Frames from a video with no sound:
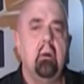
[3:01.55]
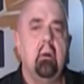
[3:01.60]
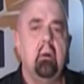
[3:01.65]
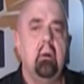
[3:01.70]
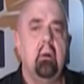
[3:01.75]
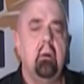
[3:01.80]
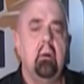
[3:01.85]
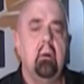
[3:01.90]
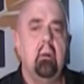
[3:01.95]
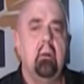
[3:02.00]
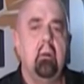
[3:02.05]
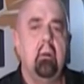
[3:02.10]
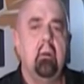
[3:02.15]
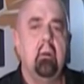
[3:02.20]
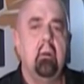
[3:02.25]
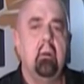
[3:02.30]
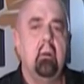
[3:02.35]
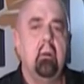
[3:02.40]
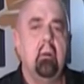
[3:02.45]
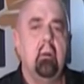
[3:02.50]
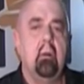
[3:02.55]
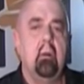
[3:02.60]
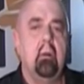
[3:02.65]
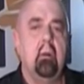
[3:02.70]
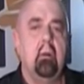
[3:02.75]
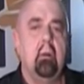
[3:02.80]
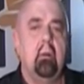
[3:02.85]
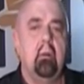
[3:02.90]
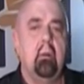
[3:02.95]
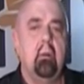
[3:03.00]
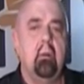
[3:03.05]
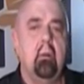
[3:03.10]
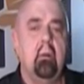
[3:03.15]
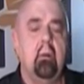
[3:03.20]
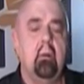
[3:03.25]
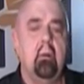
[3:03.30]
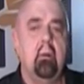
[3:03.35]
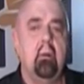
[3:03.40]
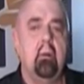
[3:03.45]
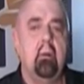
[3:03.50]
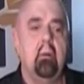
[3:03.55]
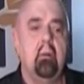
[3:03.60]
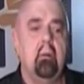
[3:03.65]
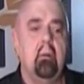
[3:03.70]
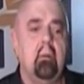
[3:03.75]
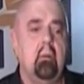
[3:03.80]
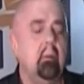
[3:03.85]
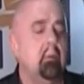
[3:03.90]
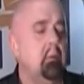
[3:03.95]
(not speaking)